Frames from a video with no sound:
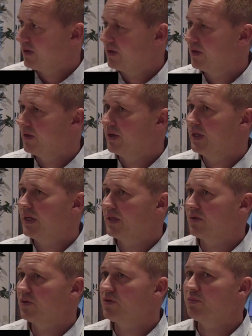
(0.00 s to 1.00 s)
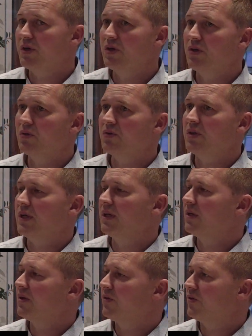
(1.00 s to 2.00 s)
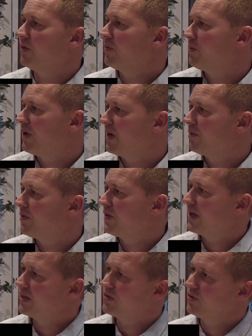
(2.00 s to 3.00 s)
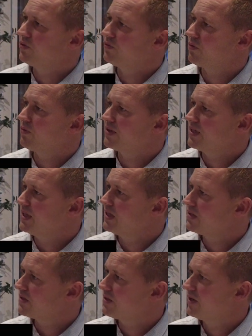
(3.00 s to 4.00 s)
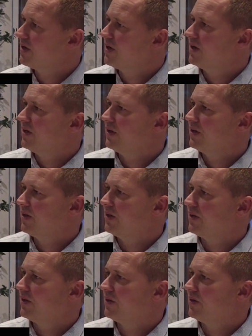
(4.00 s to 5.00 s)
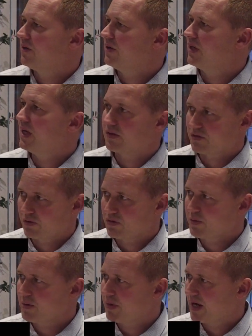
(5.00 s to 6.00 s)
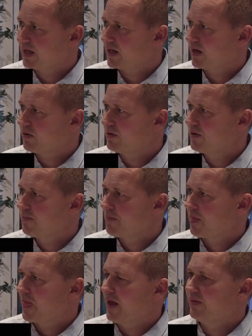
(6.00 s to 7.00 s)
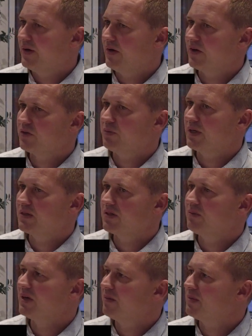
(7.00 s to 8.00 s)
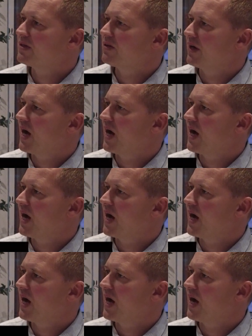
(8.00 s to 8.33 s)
It has also been used in thermal paper that is used for receipts. It has also been banned now. And there has been some limits on